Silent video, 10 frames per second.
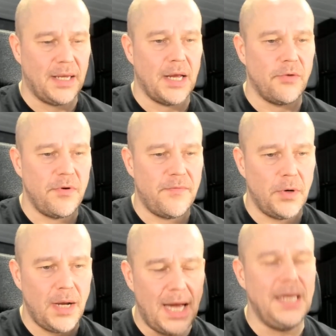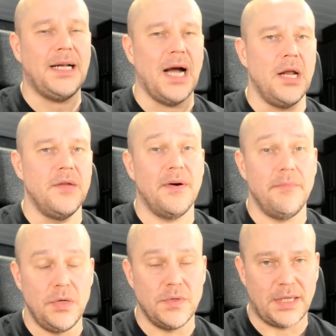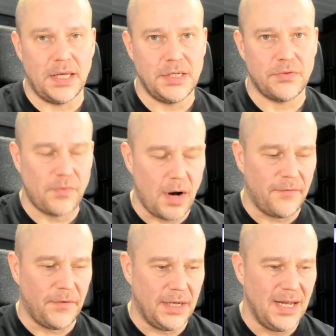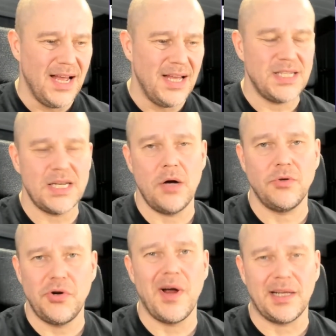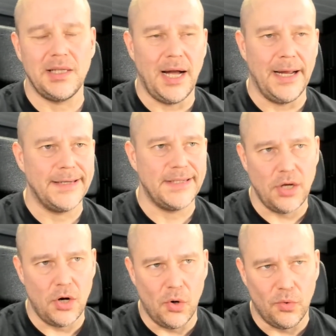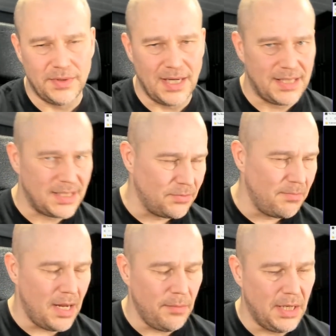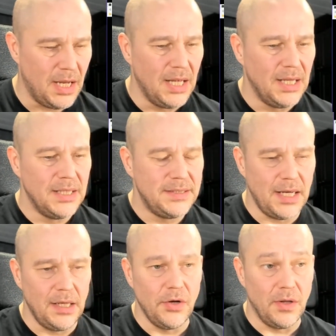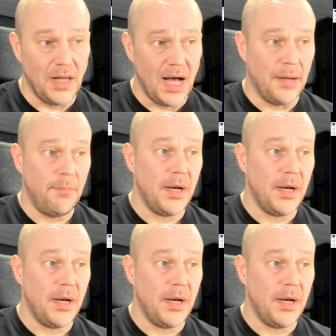can refer any kind of a music that is roughly soundtrack-like, so that doesn't maybe tell you a lot.